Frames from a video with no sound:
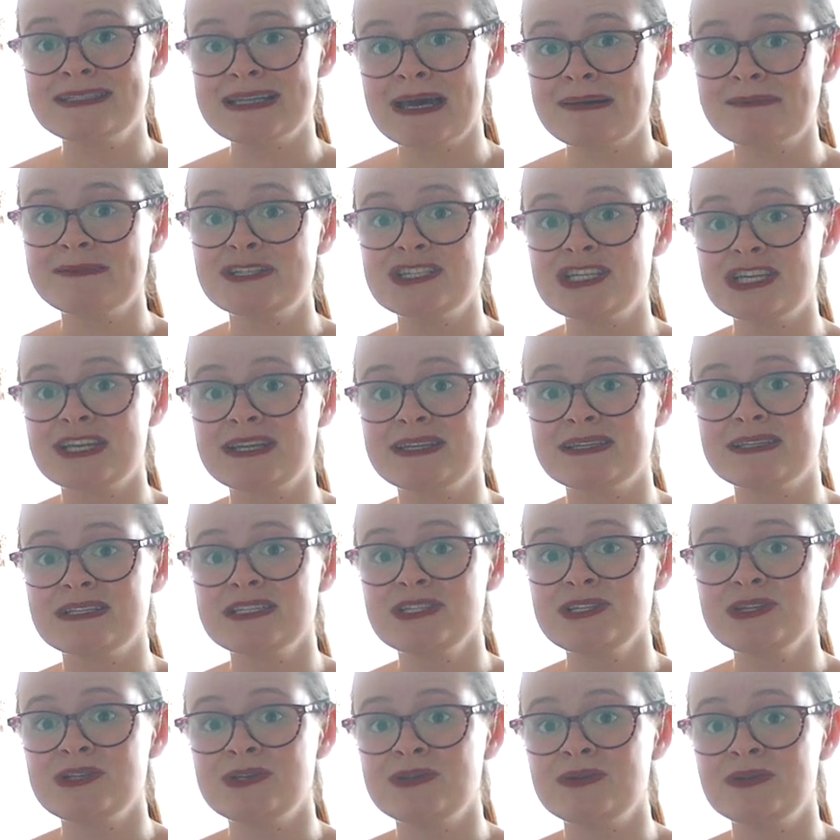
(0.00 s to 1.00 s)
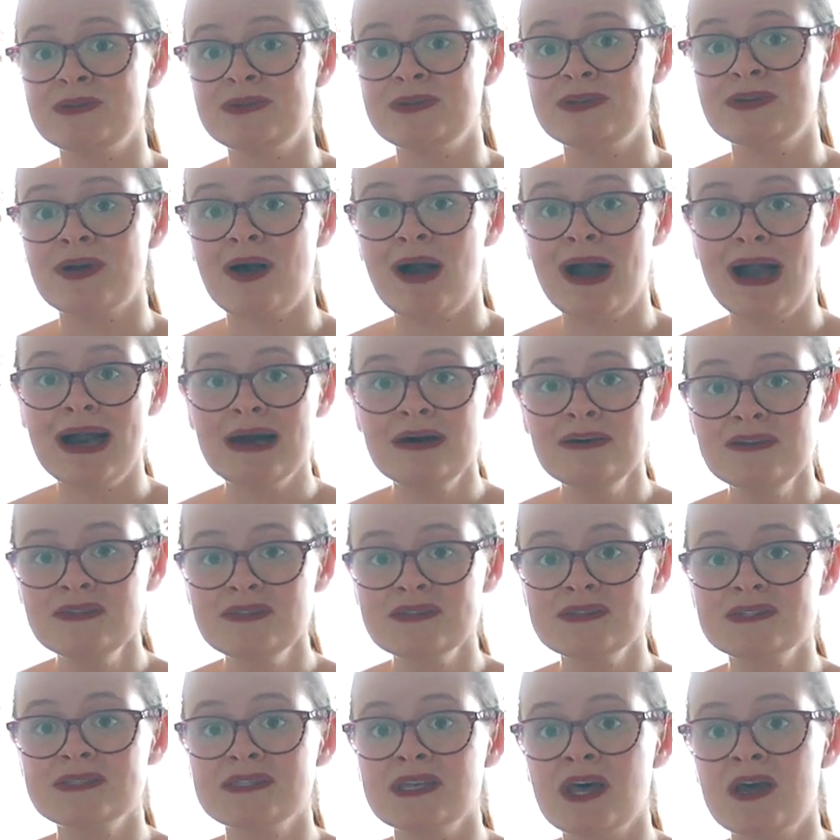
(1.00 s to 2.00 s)
damaging to your
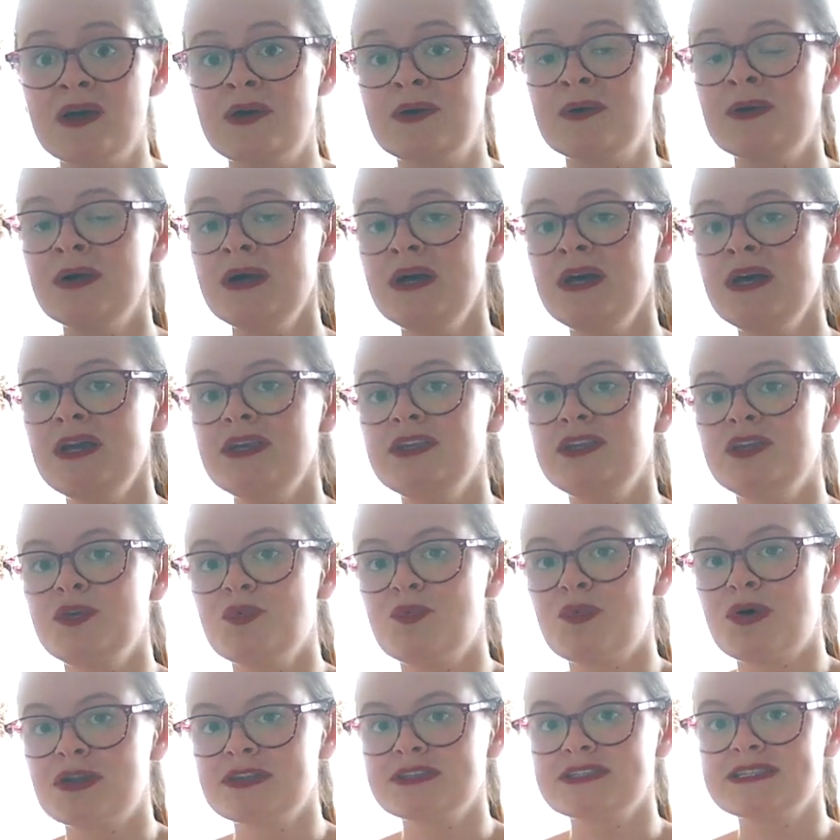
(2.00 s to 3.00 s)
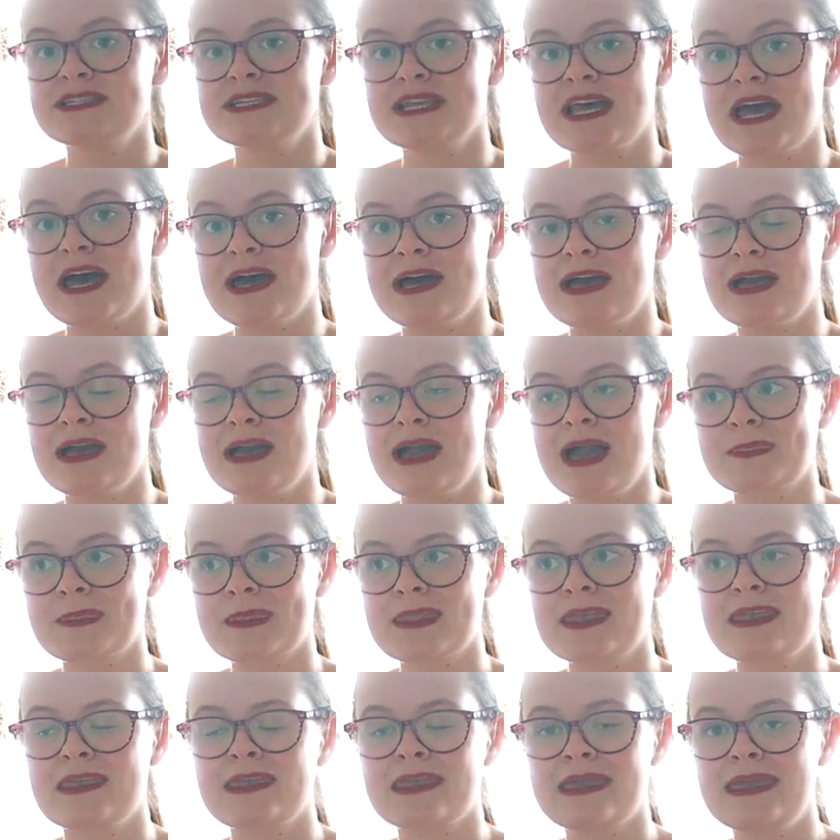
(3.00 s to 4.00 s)
health. So you want to
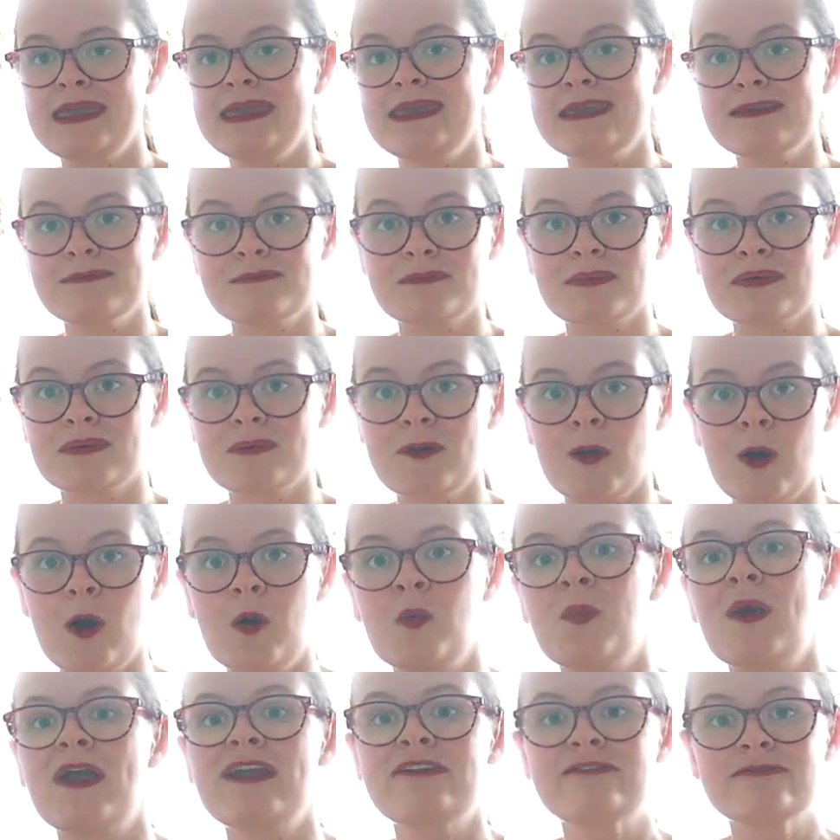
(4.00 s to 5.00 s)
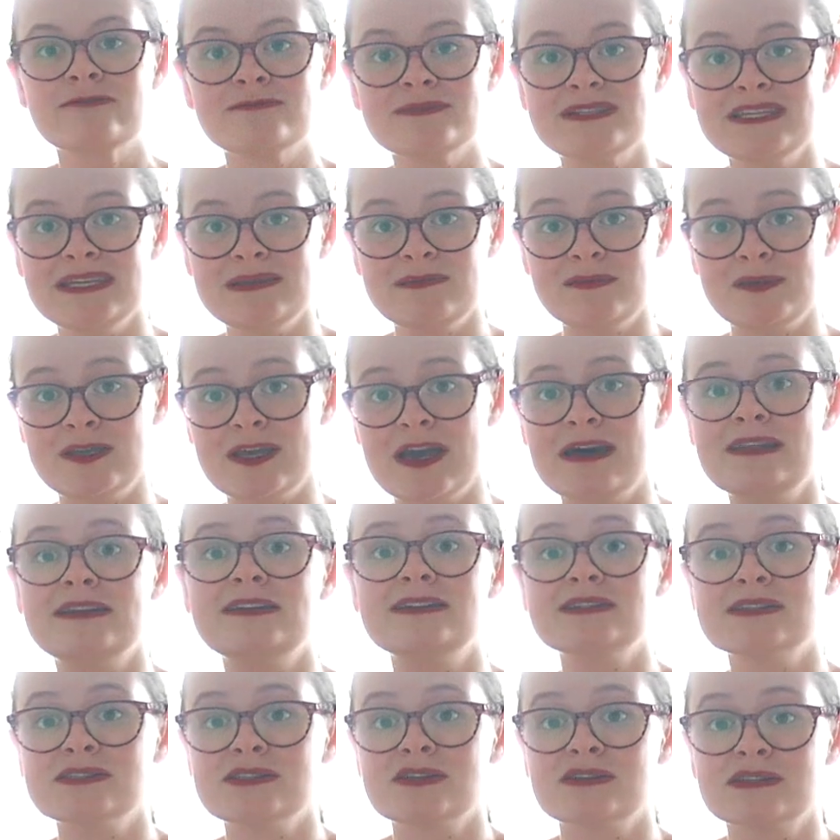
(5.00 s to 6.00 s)
keep away from TPN
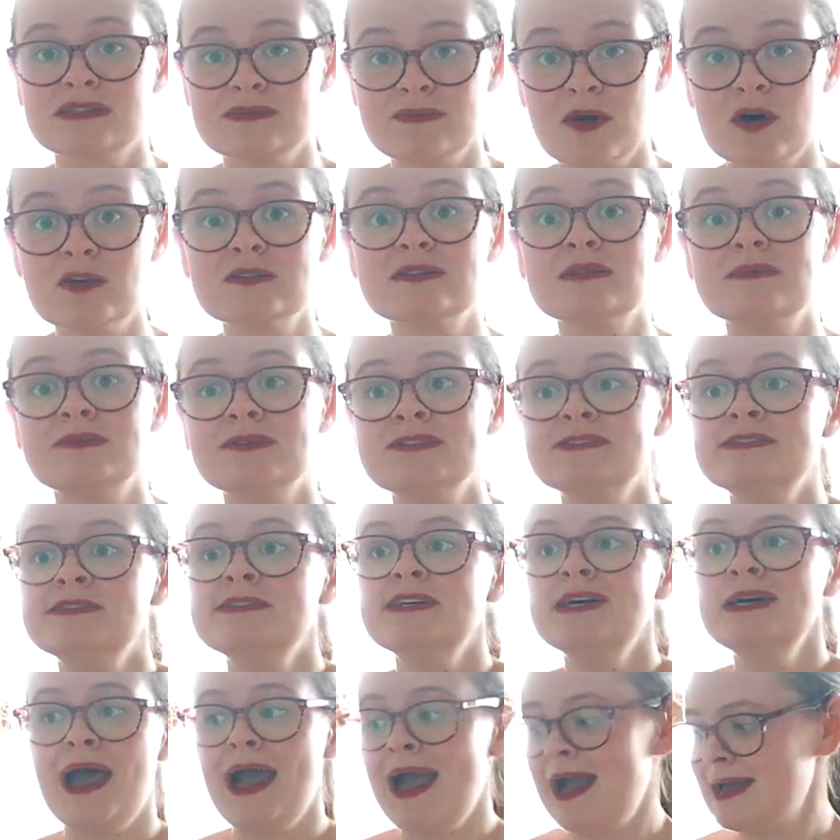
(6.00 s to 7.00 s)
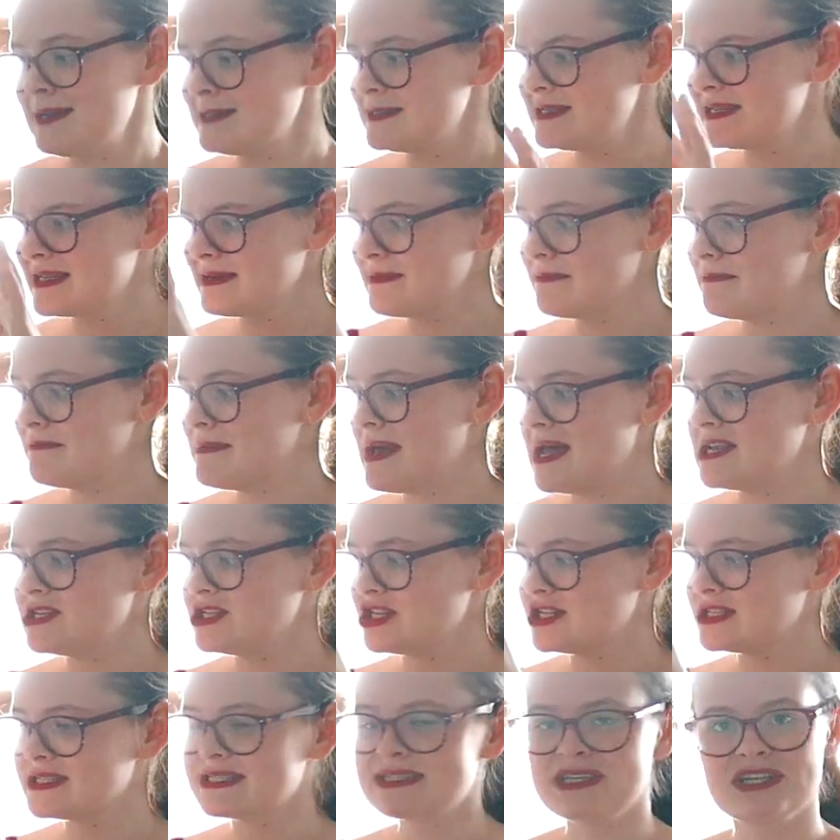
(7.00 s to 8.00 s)
as long as possible. And
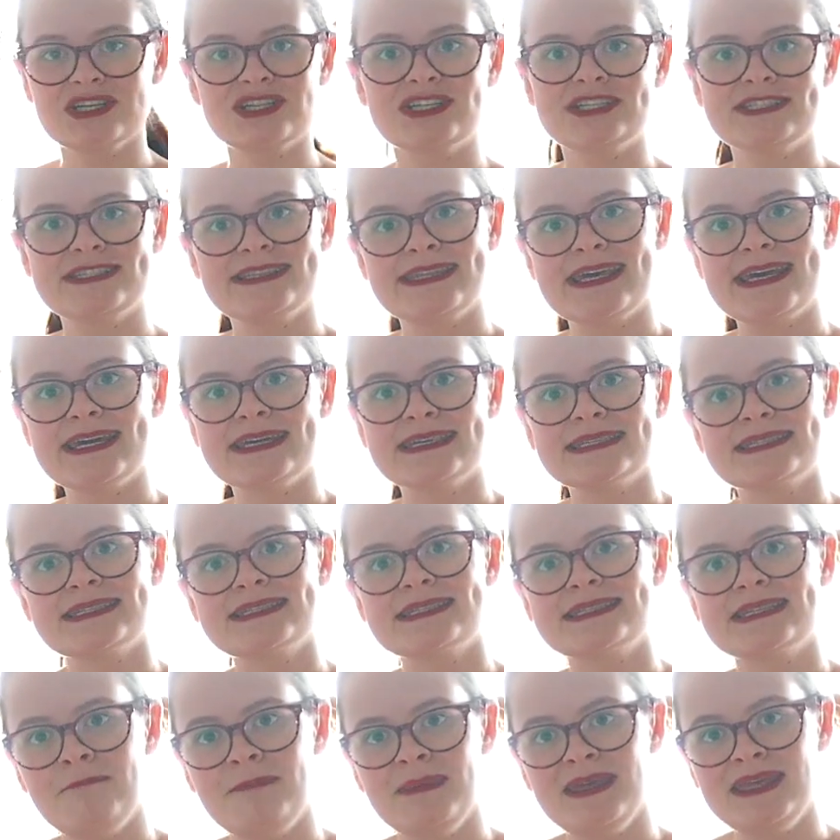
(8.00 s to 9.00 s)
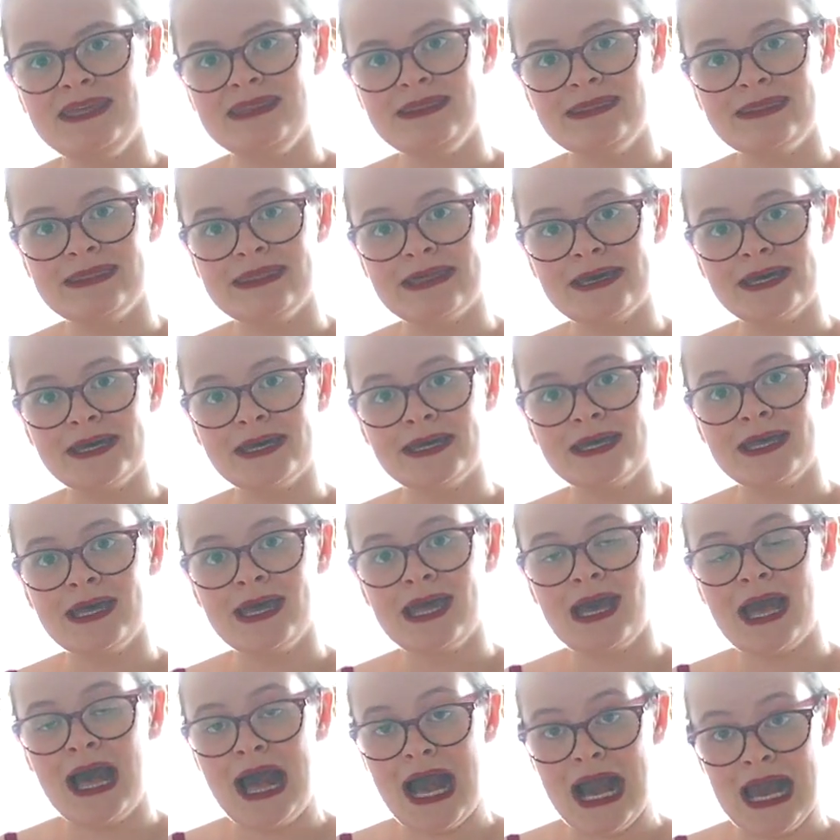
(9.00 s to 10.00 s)
measures such as this mean that
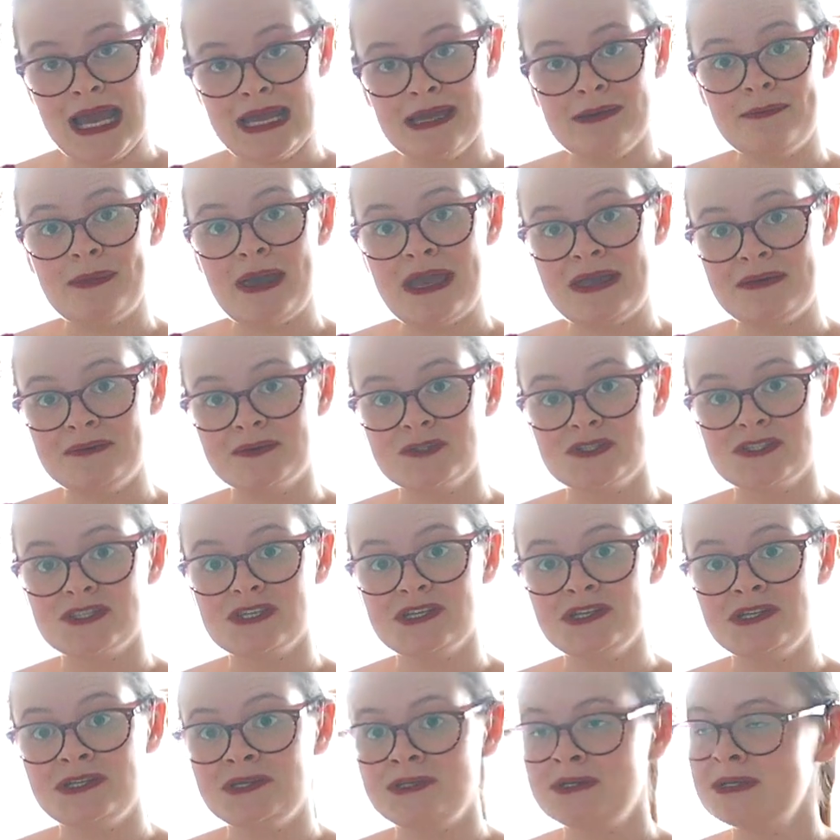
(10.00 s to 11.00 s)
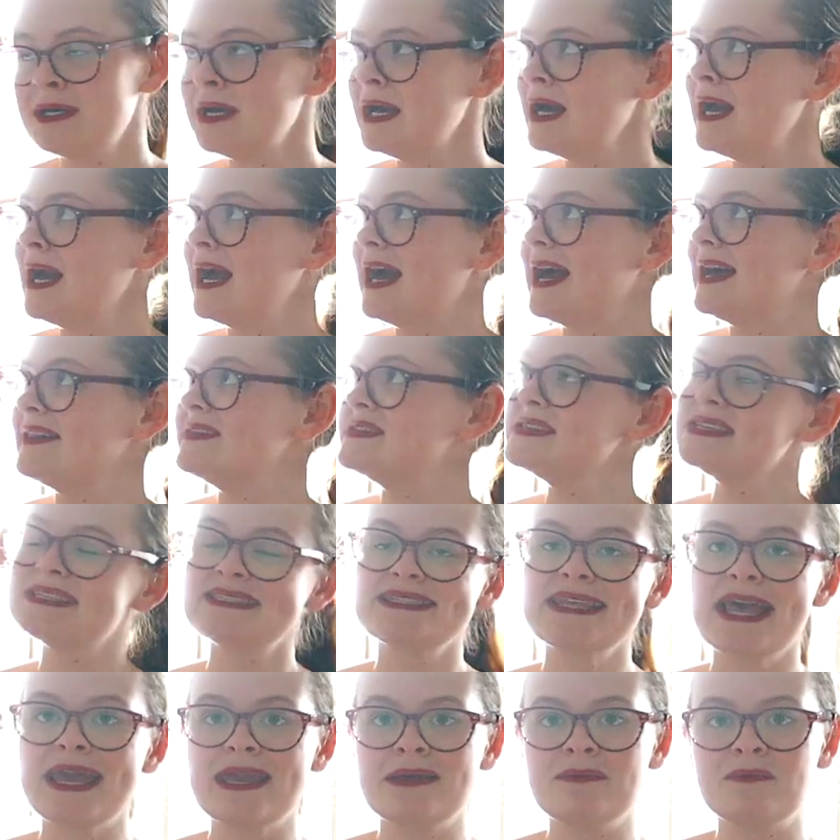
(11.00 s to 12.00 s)
I am able to. And the
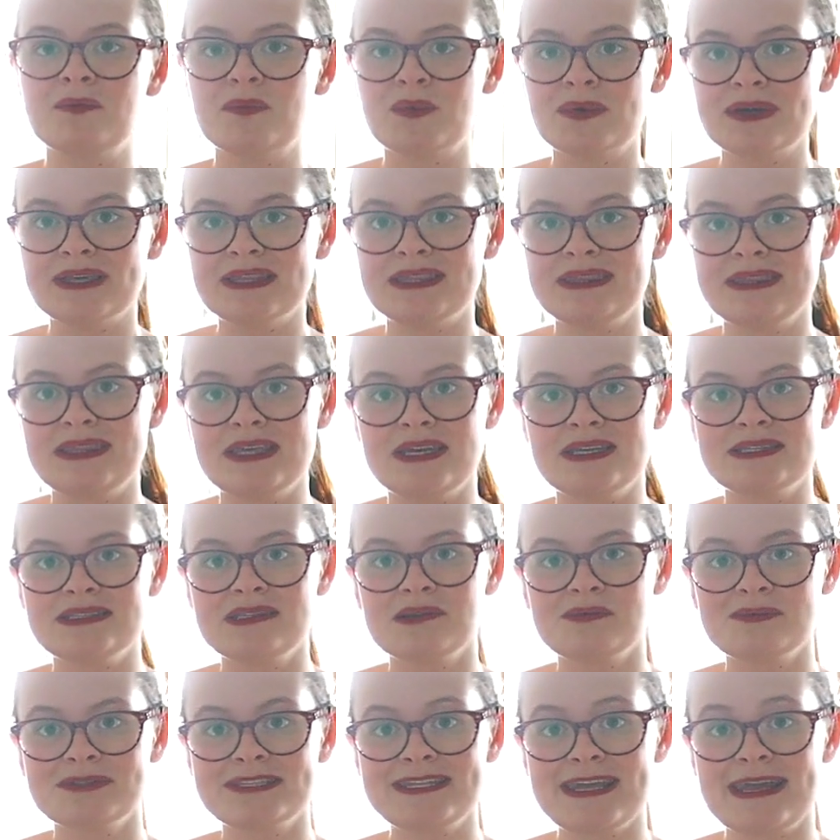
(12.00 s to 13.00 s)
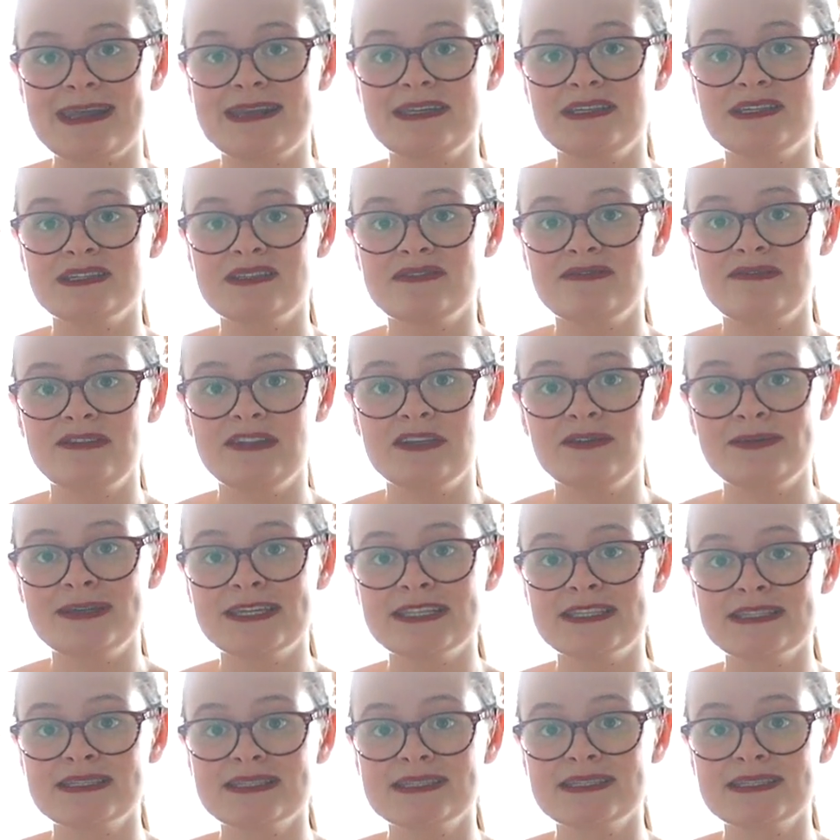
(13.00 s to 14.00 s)
same with the subcutaneous fluids.